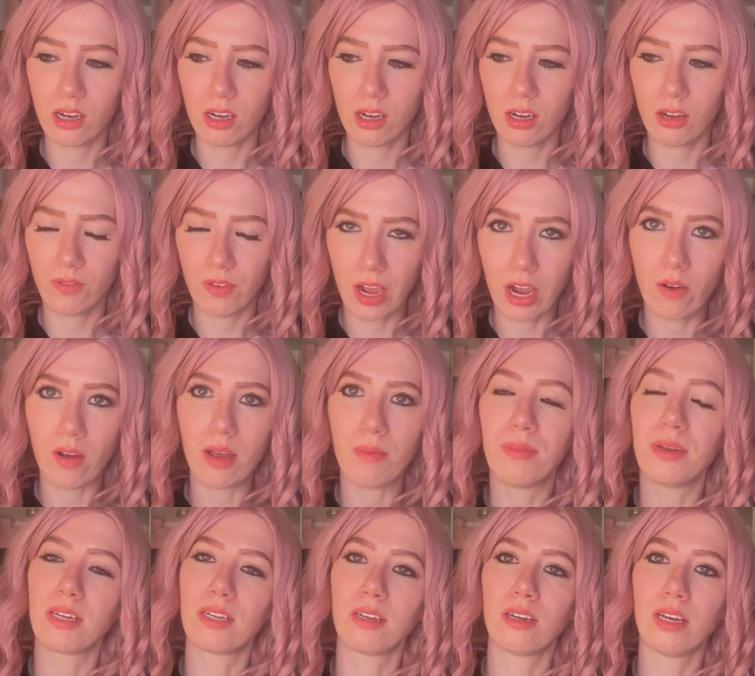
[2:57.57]
of how
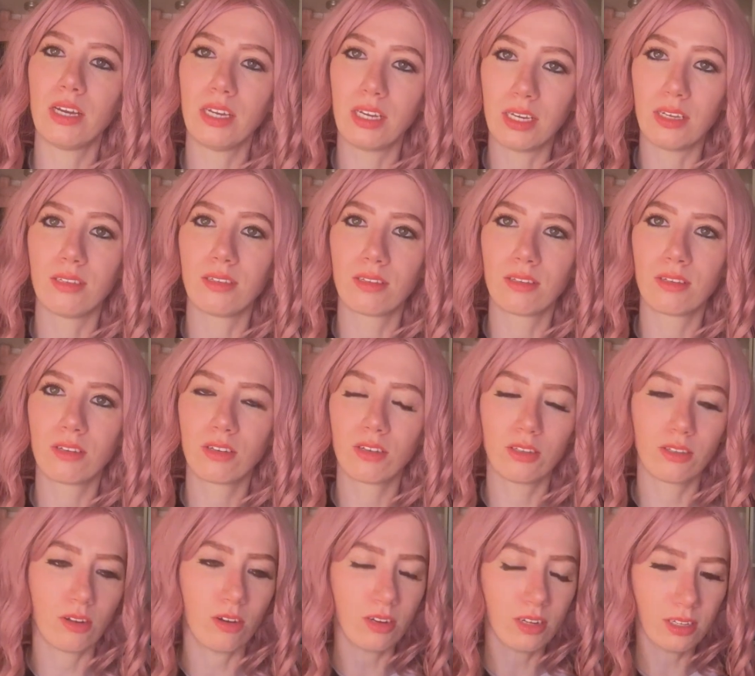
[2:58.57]
epic it is.
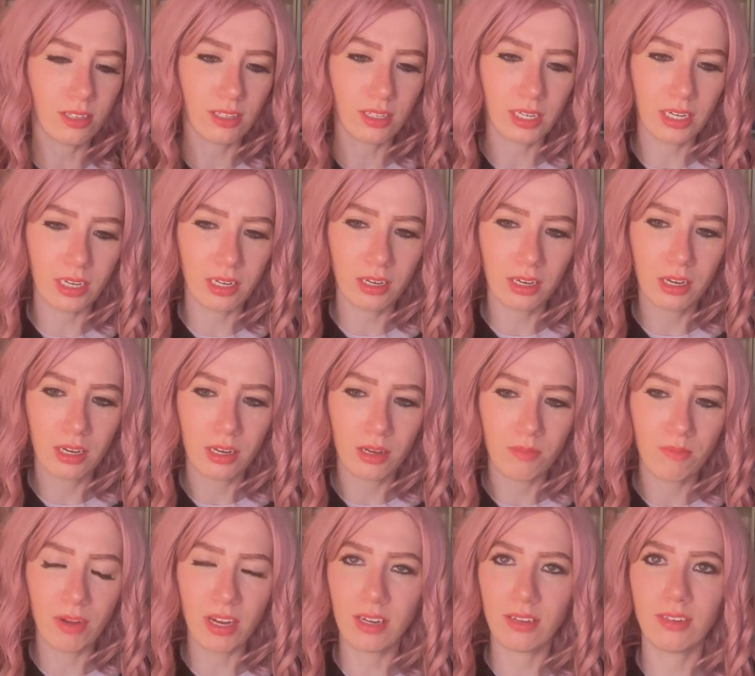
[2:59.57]
Because honestly,
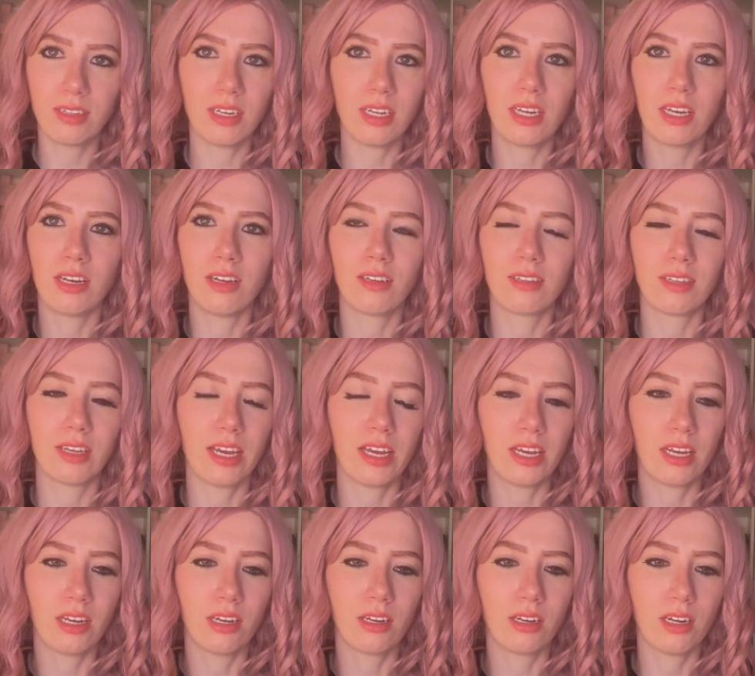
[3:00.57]
me just sitting here
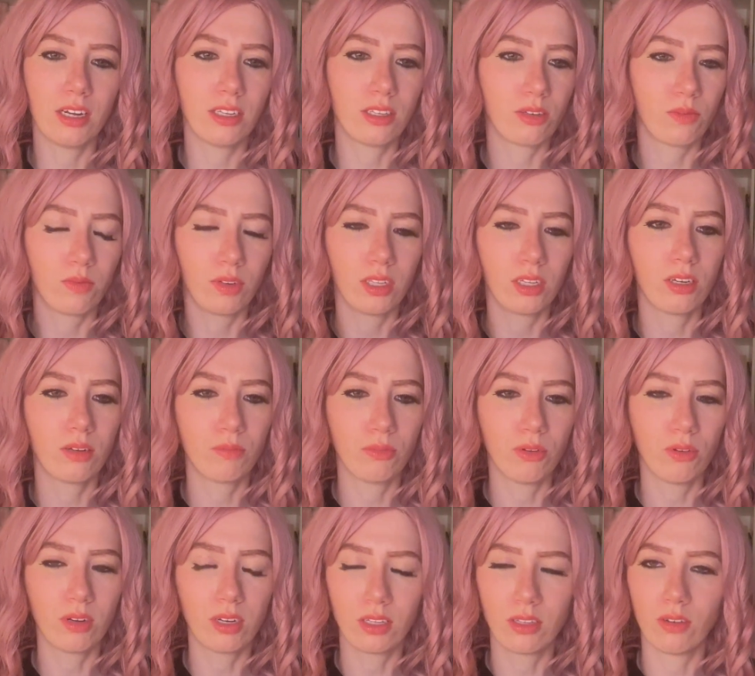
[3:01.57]
saying it's a really good
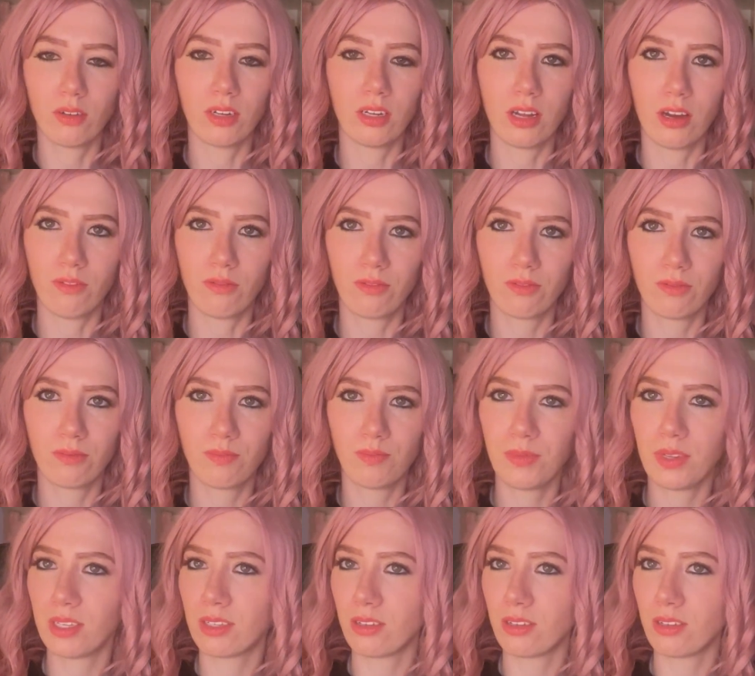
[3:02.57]
book is not enough. It's